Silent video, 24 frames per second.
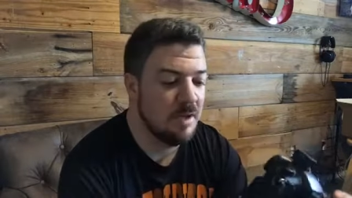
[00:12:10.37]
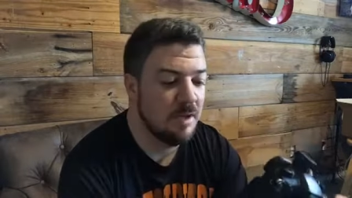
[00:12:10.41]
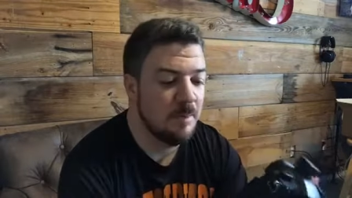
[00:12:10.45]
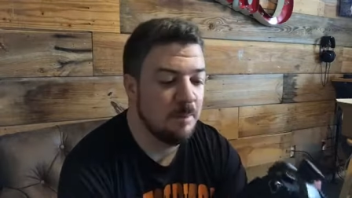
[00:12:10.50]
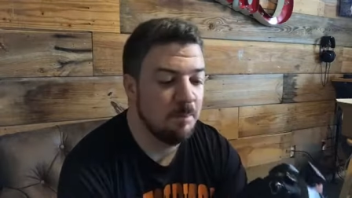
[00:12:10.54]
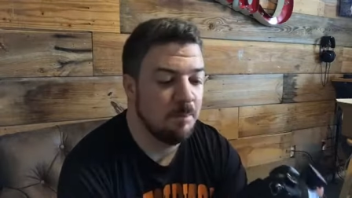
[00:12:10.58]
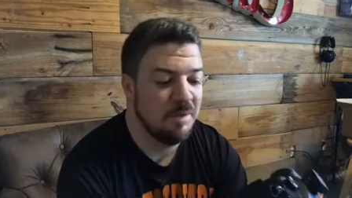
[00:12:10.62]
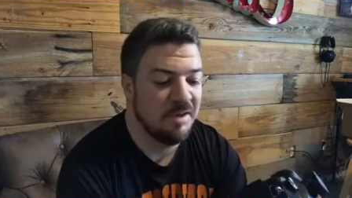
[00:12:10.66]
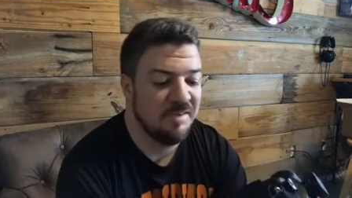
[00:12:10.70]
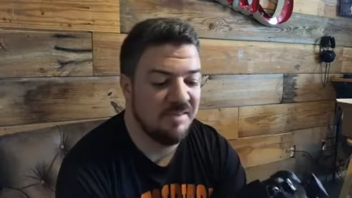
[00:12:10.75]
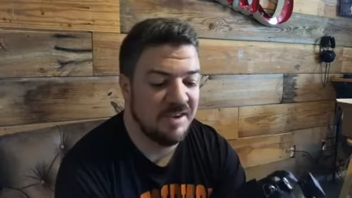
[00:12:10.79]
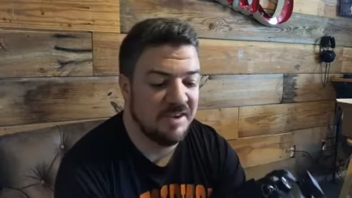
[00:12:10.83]

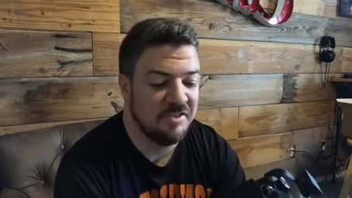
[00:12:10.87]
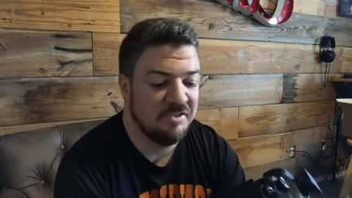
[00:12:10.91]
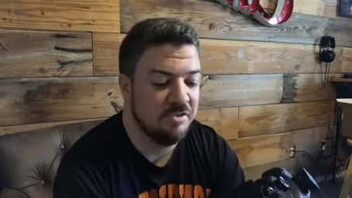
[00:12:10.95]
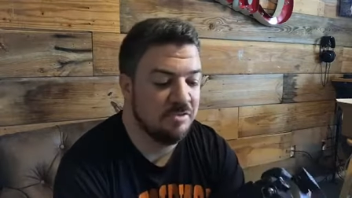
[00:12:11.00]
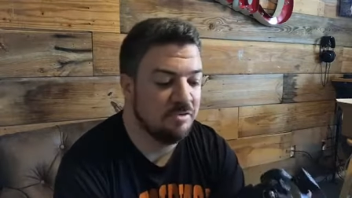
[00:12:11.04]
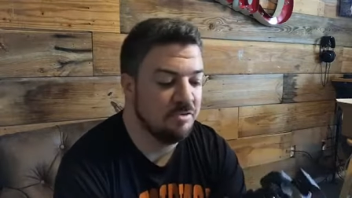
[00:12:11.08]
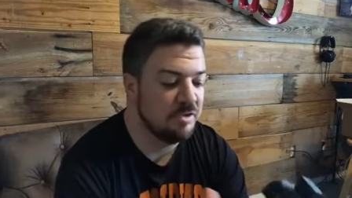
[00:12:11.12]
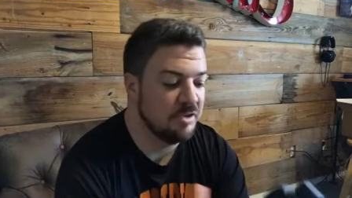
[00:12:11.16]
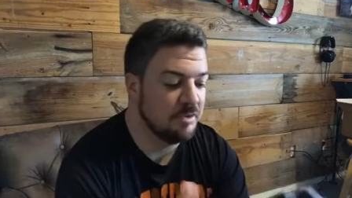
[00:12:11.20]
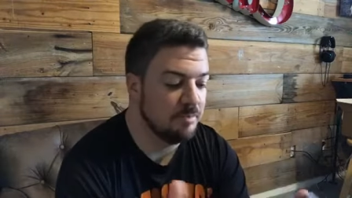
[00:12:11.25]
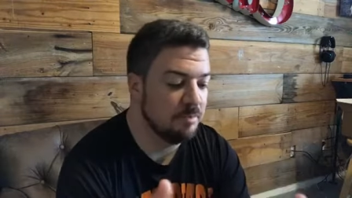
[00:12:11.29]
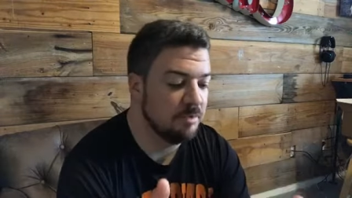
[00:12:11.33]
but I've actually
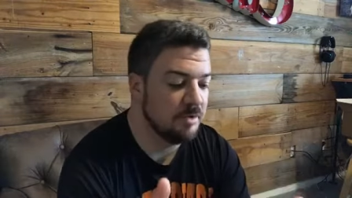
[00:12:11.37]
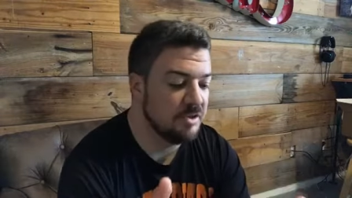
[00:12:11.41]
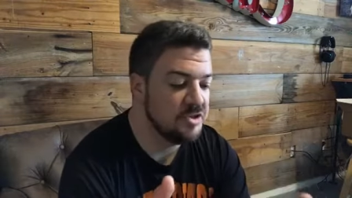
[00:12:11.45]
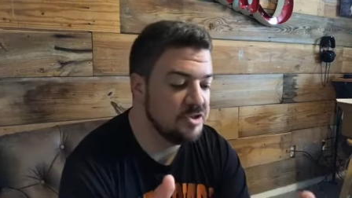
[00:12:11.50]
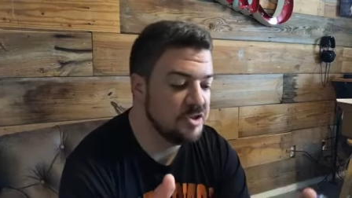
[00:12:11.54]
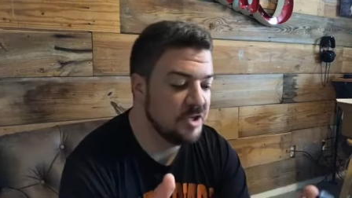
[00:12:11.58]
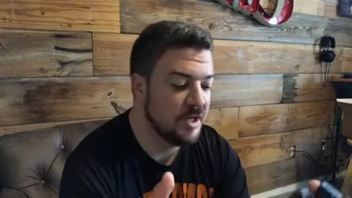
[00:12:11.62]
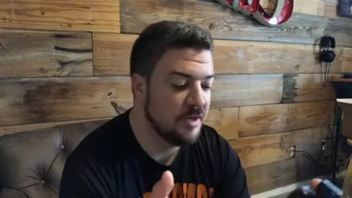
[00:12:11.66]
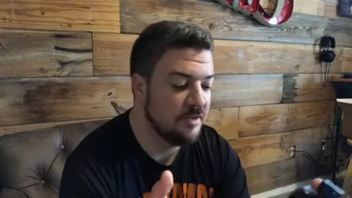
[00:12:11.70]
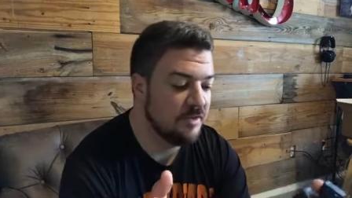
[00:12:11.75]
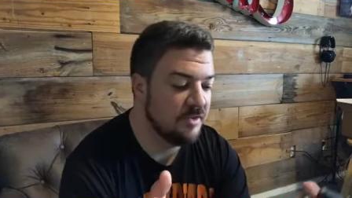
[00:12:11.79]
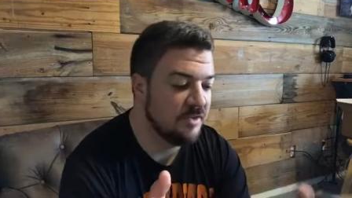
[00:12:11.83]
really
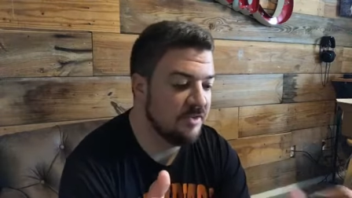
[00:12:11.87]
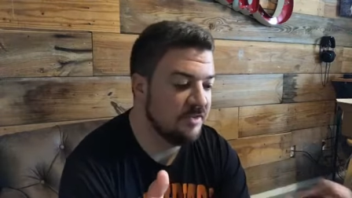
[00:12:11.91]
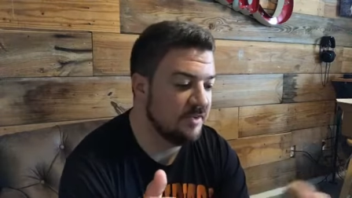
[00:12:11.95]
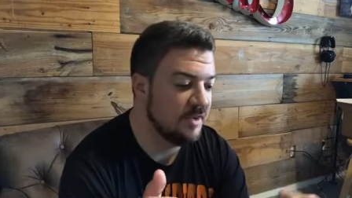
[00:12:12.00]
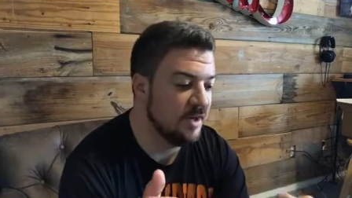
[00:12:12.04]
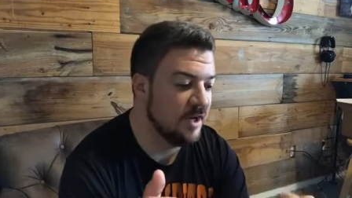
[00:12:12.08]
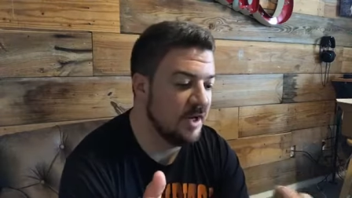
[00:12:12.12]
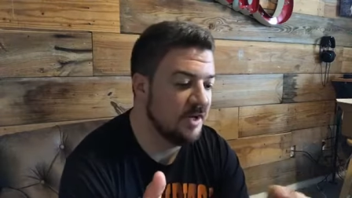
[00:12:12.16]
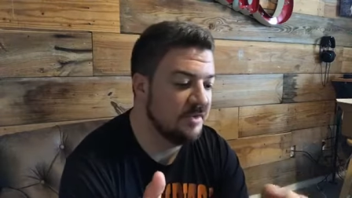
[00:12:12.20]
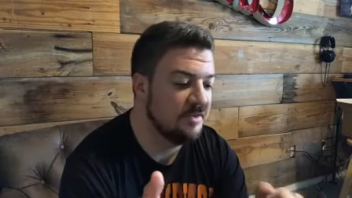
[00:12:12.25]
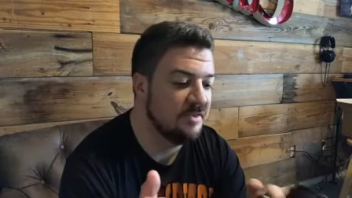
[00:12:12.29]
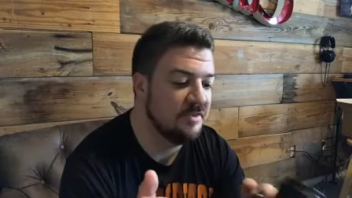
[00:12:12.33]
appreciated the
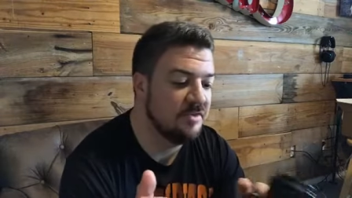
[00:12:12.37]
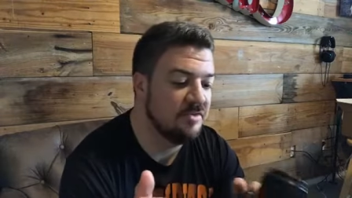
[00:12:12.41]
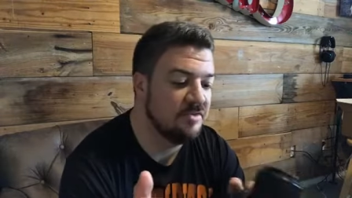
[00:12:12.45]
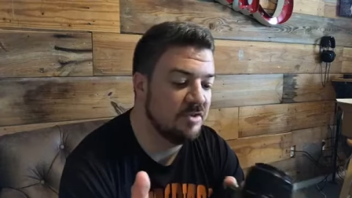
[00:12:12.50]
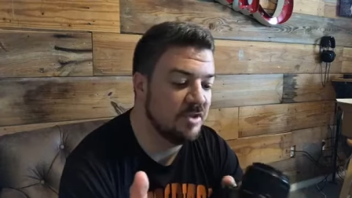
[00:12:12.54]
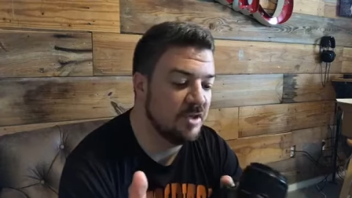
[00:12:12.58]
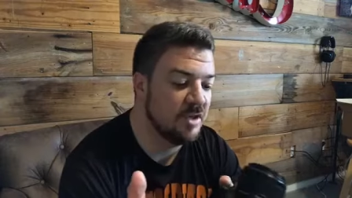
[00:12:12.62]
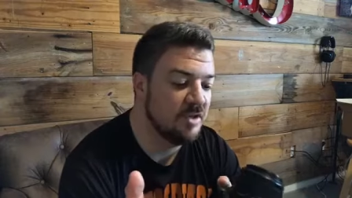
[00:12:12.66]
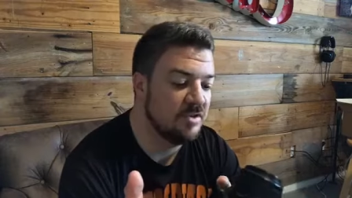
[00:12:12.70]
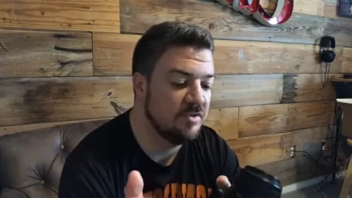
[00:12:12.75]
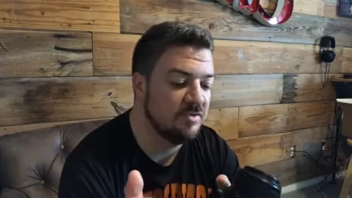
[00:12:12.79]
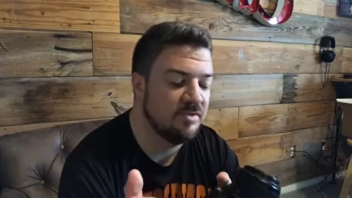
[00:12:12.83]
size of the
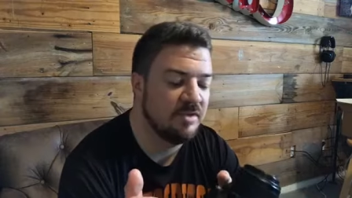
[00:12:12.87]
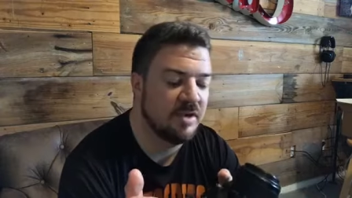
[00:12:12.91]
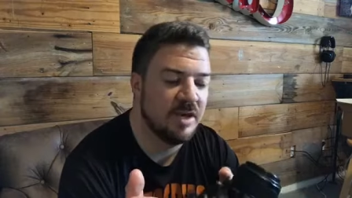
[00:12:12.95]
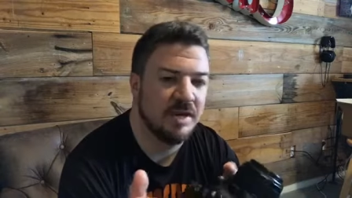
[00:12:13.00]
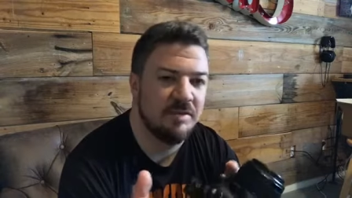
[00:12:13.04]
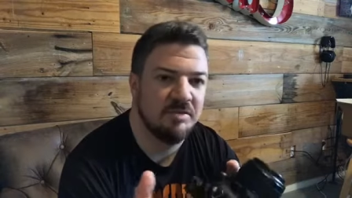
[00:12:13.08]
GH5.